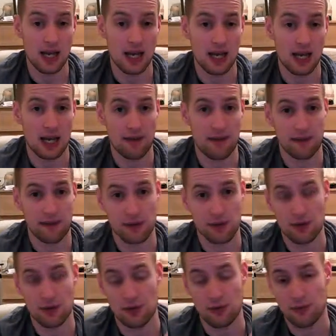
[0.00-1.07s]
If
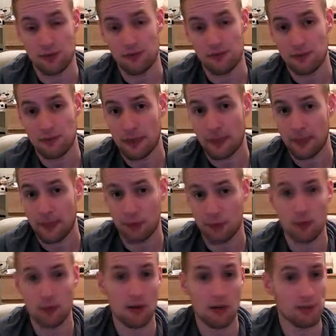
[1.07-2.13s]
you win
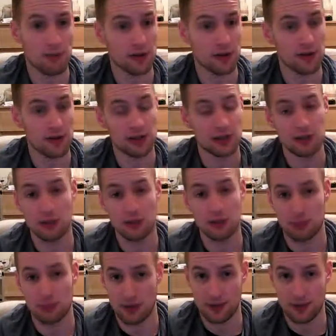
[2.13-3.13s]
1 period, lose a period,